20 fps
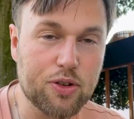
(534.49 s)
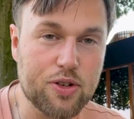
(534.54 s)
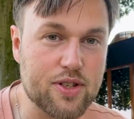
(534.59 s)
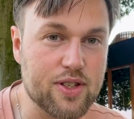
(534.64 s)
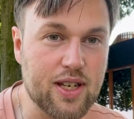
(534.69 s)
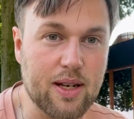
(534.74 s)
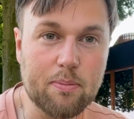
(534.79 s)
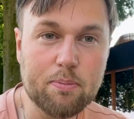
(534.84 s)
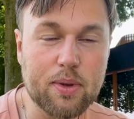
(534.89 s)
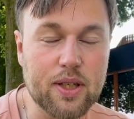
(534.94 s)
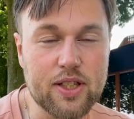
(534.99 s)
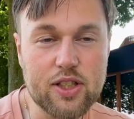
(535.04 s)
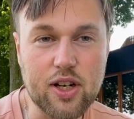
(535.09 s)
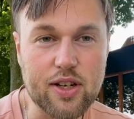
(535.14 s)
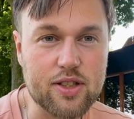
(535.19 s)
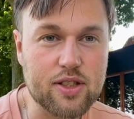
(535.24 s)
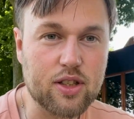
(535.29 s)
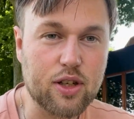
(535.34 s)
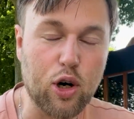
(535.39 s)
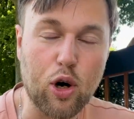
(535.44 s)
to simply
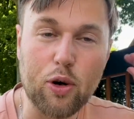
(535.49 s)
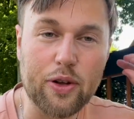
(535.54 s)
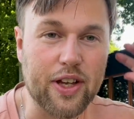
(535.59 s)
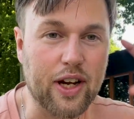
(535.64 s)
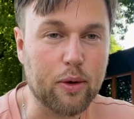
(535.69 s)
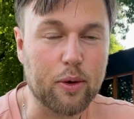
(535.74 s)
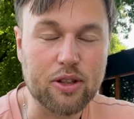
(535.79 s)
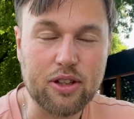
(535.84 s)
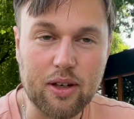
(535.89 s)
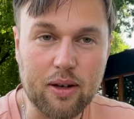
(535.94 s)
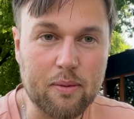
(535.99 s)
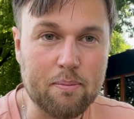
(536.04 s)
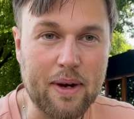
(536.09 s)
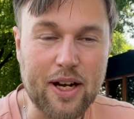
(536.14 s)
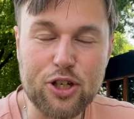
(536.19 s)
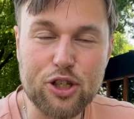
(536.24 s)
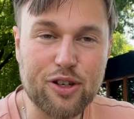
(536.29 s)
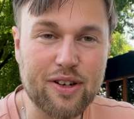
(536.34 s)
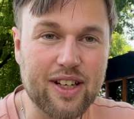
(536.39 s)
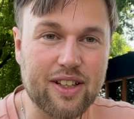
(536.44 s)
just go there with our
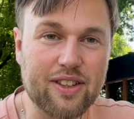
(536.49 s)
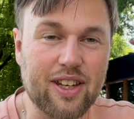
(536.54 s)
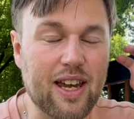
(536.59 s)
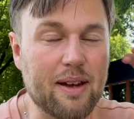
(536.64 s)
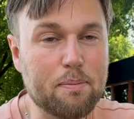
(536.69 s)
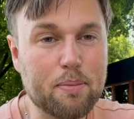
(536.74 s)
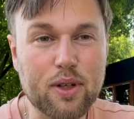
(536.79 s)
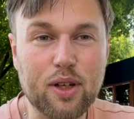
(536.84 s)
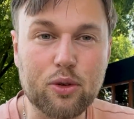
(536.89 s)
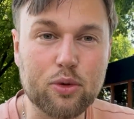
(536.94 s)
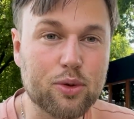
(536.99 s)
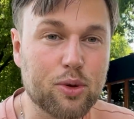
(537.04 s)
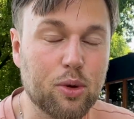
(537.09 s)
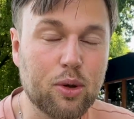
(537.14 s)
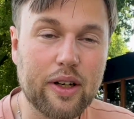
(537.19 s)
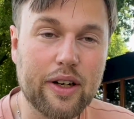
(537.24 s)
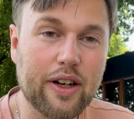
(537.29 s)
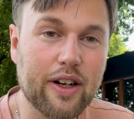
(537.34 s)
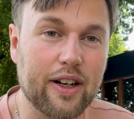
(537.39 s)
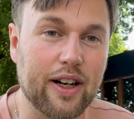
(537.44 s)
measuring tape and a
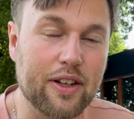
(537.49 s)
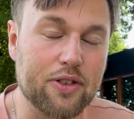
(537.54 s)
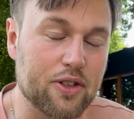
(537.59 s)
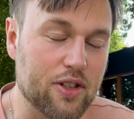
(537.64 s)
ruler and